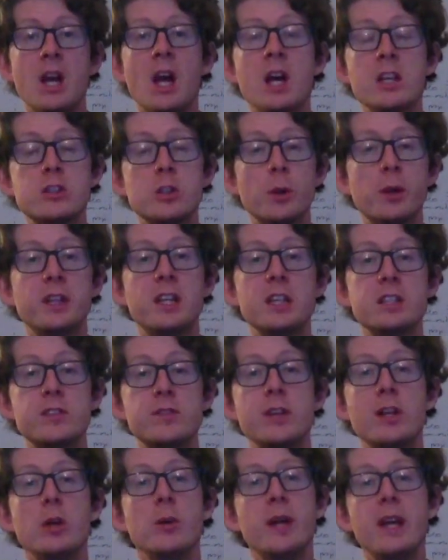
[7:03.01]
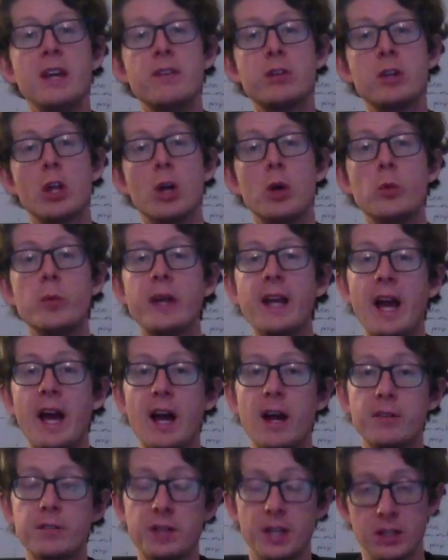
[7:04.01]
So on this view, even though we
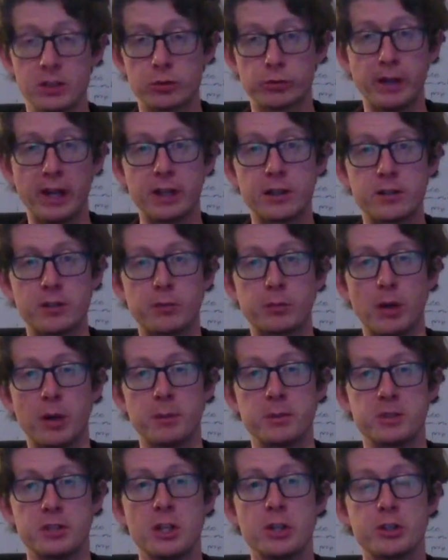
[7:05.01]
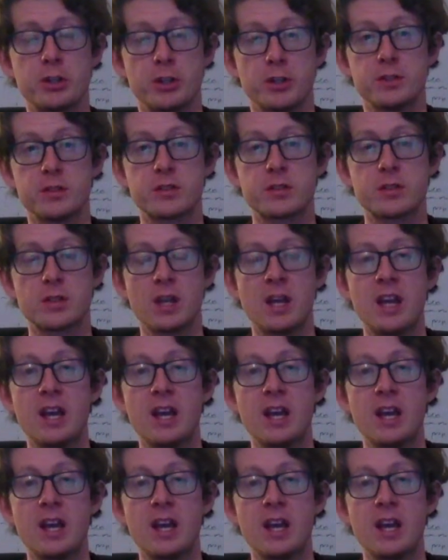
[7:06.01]
have these relative propositions,